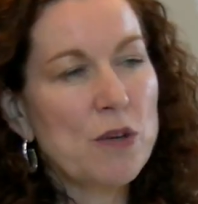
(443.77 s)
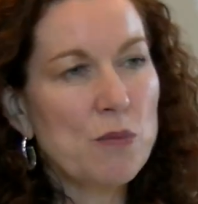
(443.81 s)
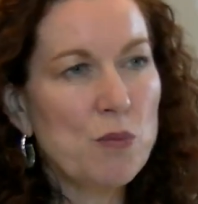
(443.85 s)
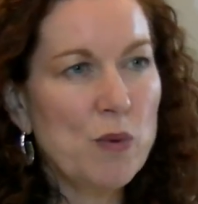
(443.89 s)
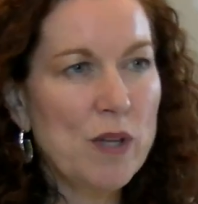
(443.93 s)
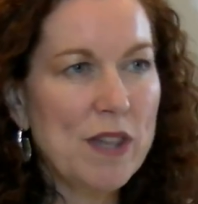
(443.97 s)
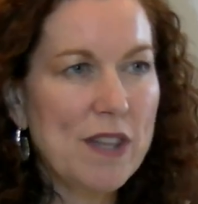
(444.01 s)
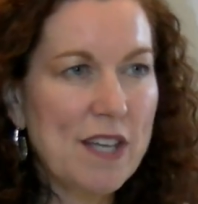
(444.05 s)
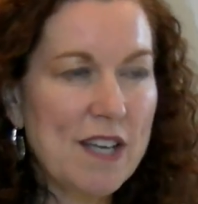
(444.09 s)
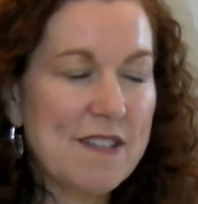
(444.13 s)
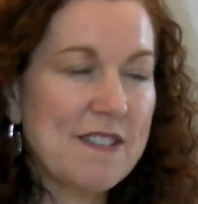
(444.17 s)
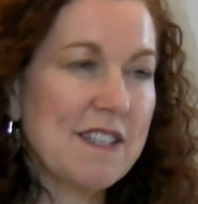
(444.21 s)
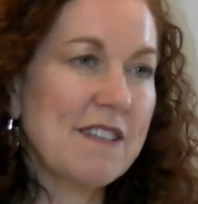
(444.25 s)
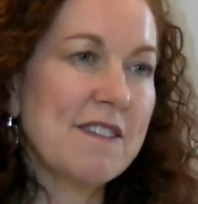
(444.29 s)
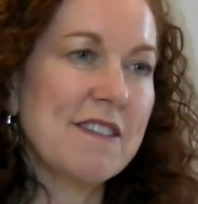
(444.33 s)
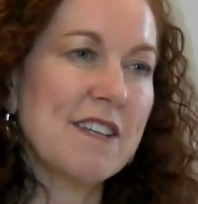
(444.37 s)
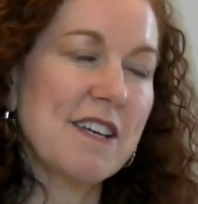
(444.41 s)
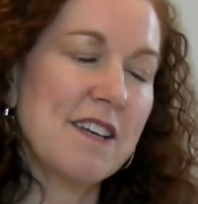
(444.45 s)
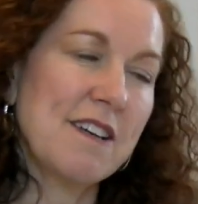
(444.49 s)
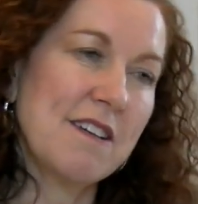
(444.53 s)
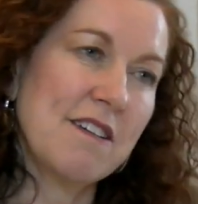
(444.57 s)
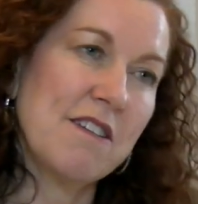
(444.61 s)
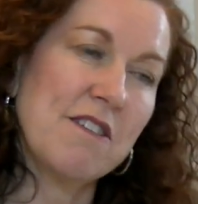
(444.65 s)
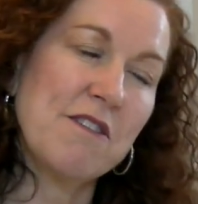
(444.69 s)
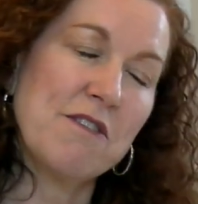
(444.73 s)
and
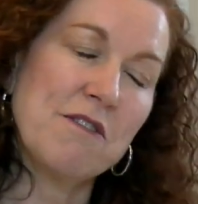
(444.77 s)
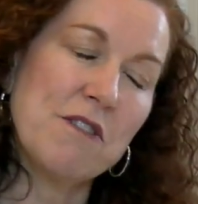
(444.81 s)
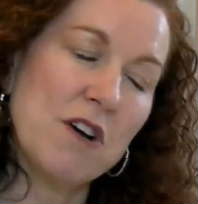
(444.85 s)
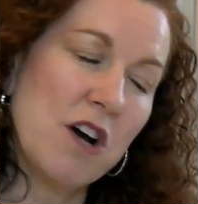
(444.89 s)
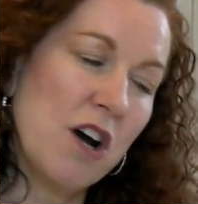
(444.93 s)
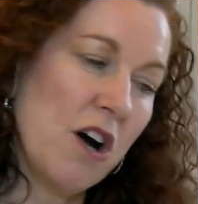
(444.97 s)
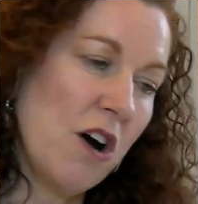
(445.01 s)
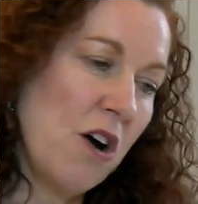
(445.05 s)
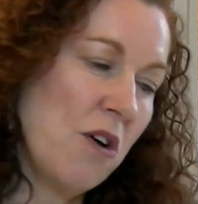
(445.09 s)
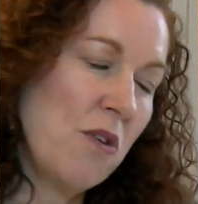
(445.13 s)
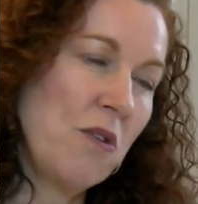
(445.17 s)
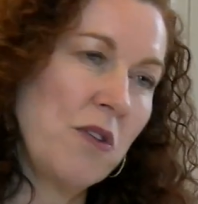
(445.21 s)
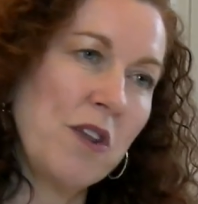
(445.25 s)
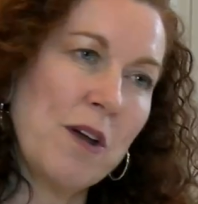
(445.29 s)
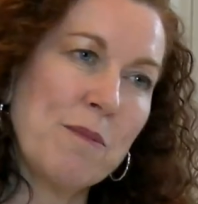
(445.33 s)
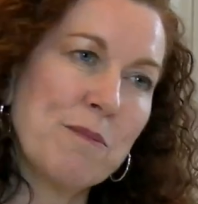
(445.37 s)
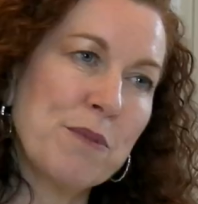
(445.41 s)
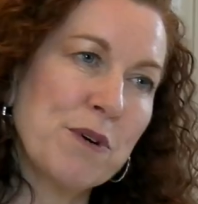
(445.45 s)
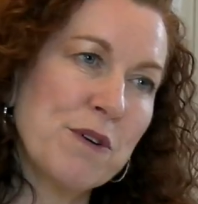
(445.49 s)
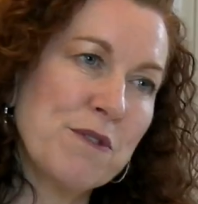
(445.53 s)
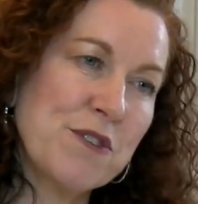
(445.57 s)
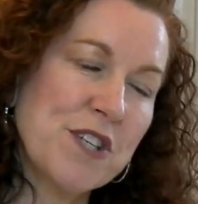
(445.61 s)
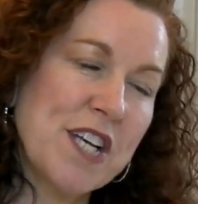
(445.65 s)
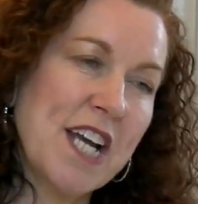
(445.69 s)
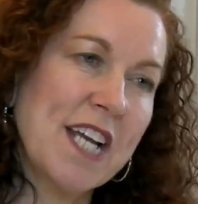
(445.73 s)
there are a whole
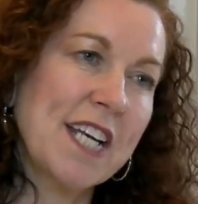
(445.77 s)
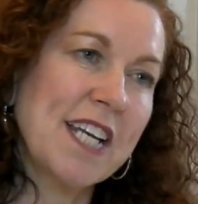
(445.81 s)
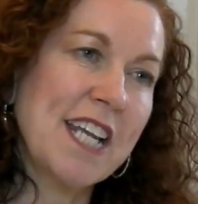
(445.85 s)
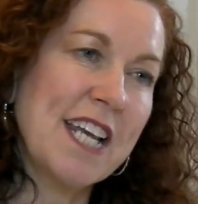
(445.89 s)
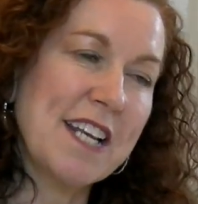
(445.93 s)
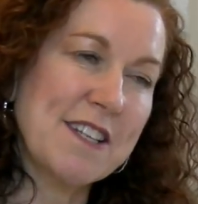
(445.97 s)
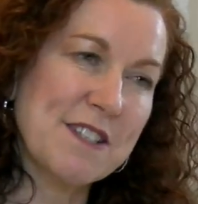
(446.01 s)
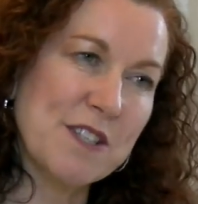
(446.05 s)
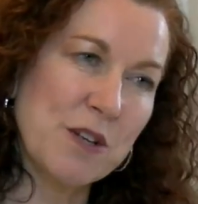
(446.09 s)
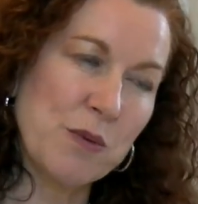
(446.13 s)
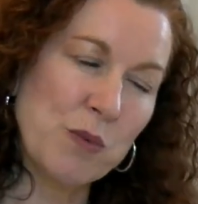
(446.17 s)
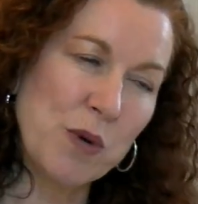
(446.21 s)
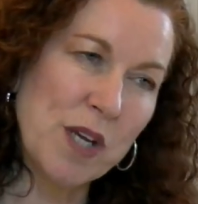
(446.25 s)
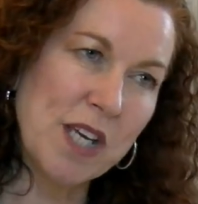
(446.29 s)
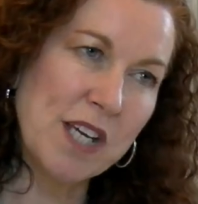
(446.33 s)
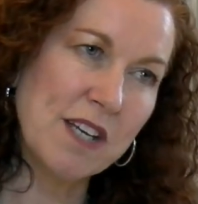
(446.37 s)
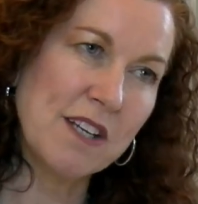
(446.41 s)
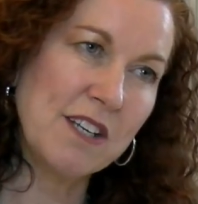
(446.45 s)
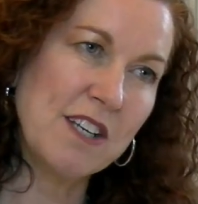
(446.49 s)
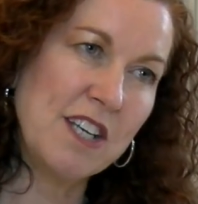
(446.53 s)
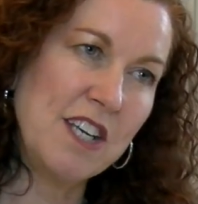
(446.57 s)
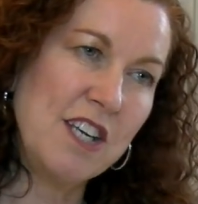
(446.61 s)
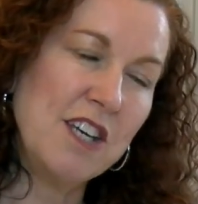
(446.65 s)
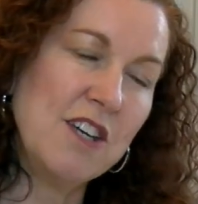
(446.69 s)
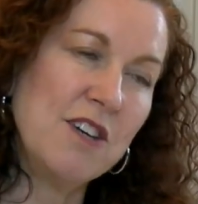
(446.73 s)
number of techniques that we
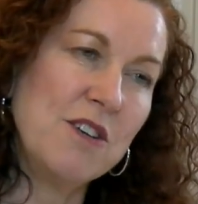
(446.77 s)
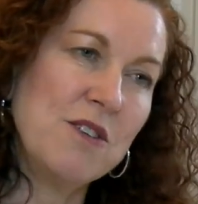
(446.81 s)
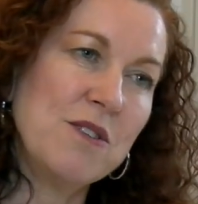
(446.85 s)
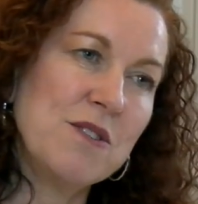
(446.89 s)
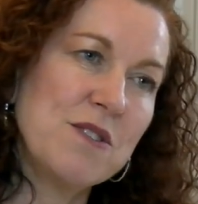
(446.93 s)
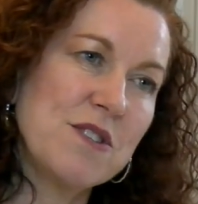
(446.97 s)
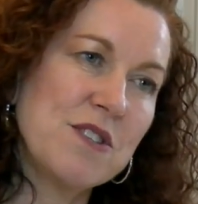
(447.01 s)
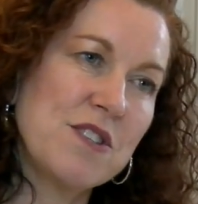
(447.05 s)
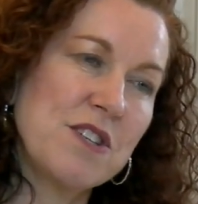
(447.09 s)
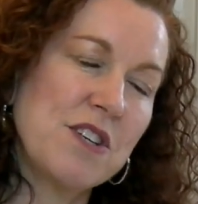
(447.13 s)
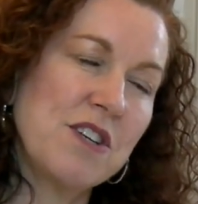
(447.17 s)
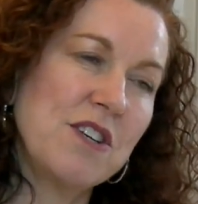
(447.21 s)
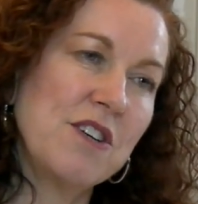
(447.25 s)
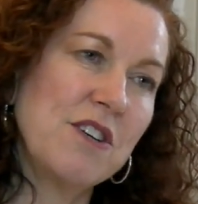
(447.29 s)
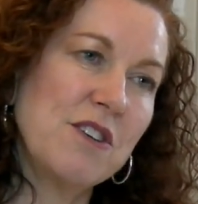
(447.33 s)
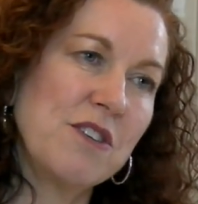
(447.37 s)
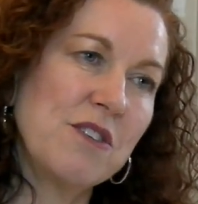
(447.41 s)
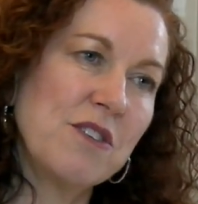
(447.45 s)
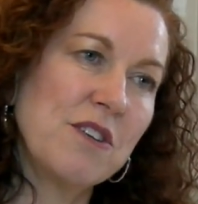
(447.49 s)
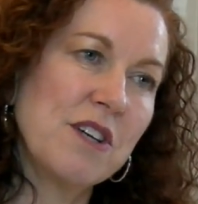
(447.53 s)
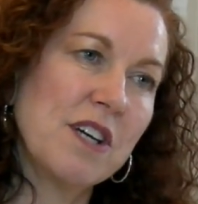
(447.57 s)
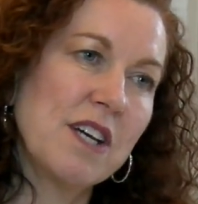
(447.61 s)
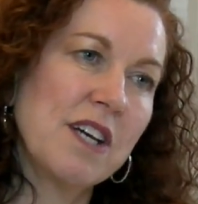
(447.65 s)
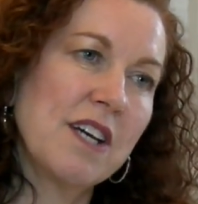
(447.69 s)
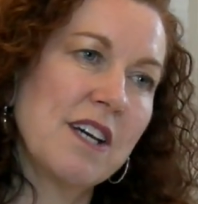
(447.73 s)
can use
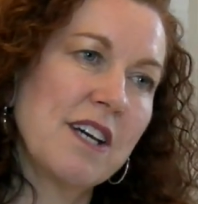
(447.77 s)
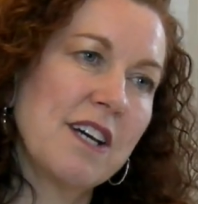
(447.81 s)
to